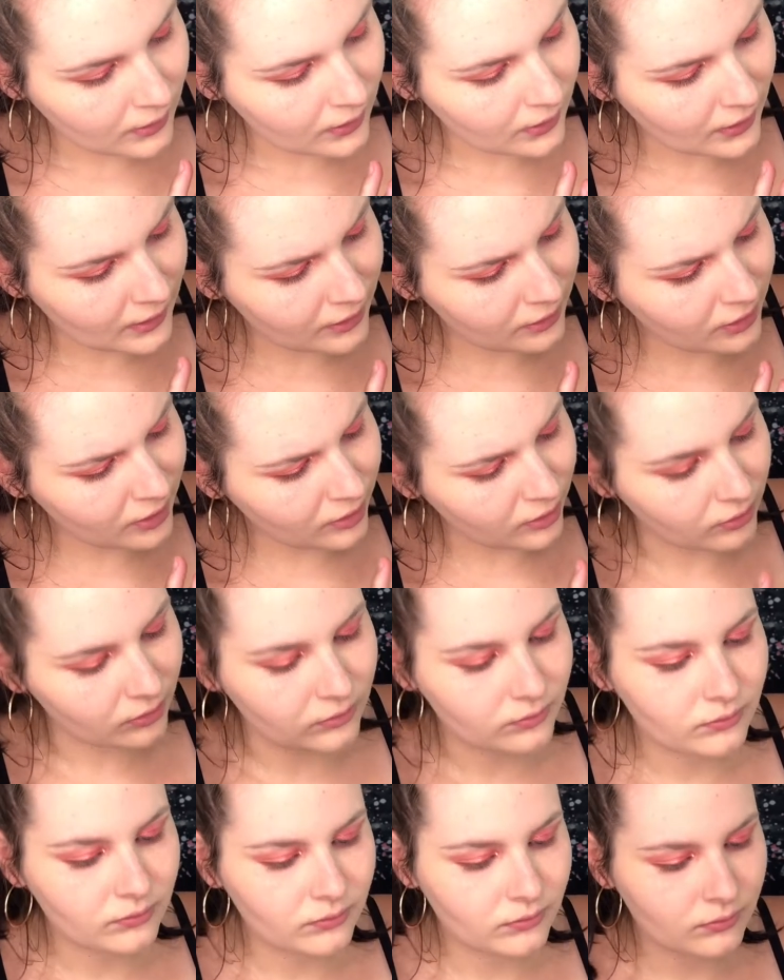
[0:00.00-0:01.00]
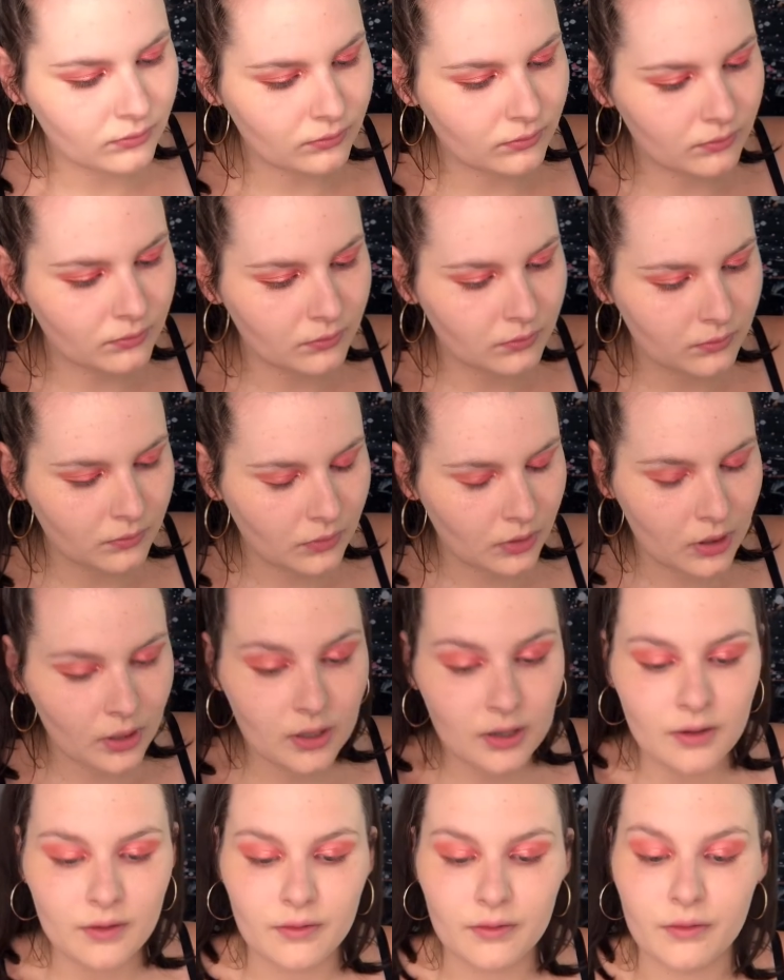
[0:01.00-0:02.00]
I don't know.
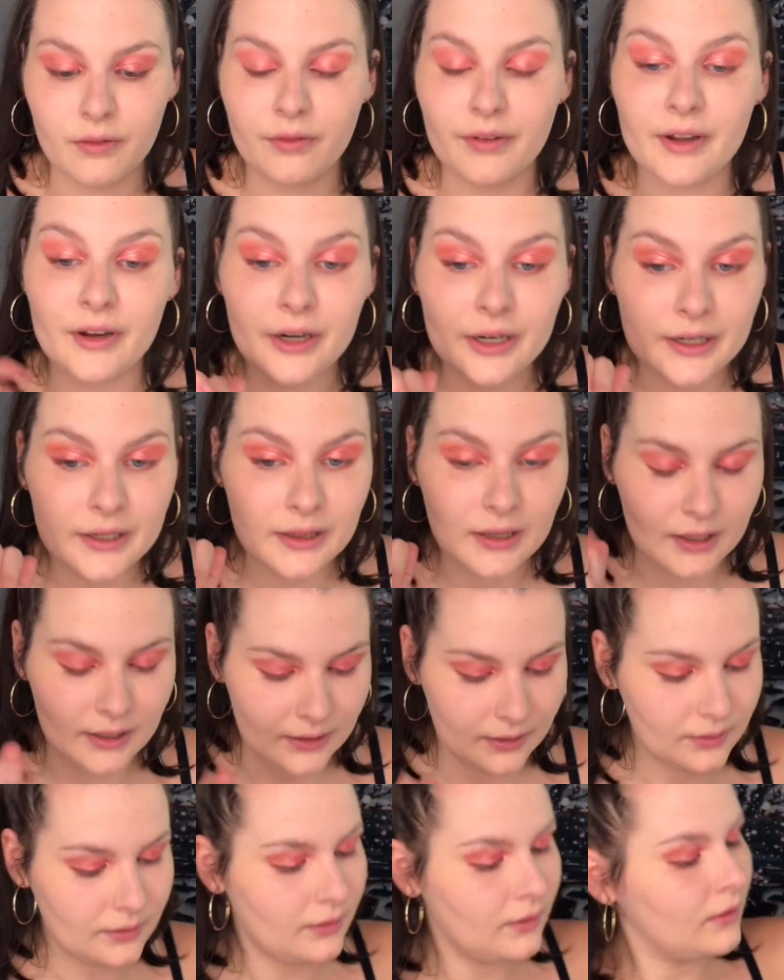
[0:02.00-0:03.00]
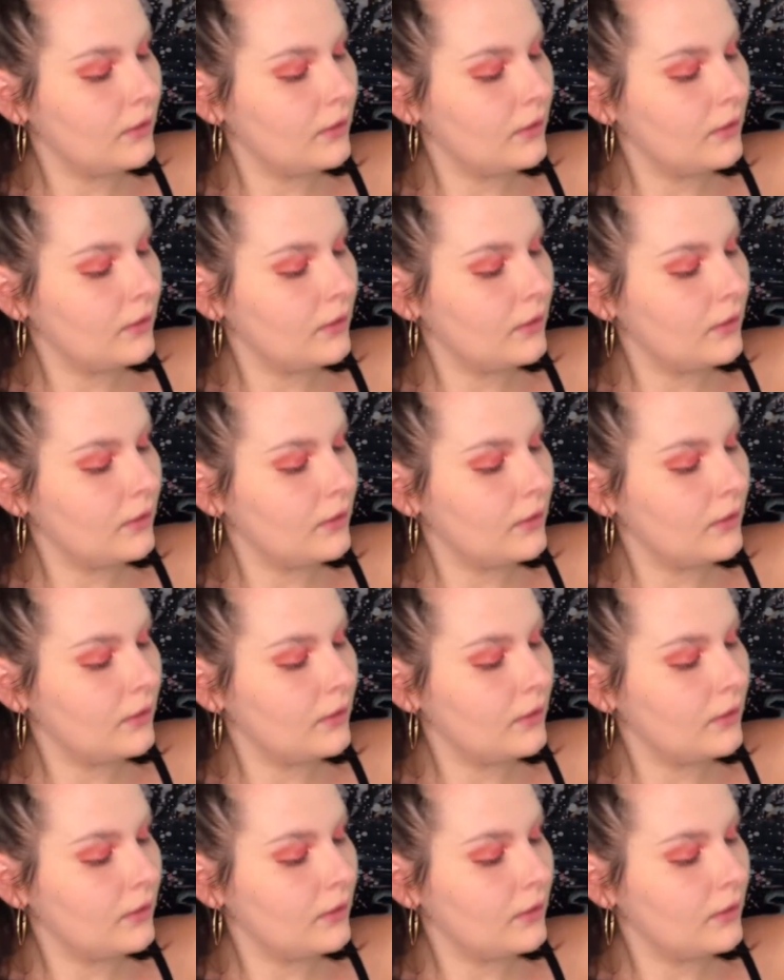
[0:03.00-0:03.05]
Very like,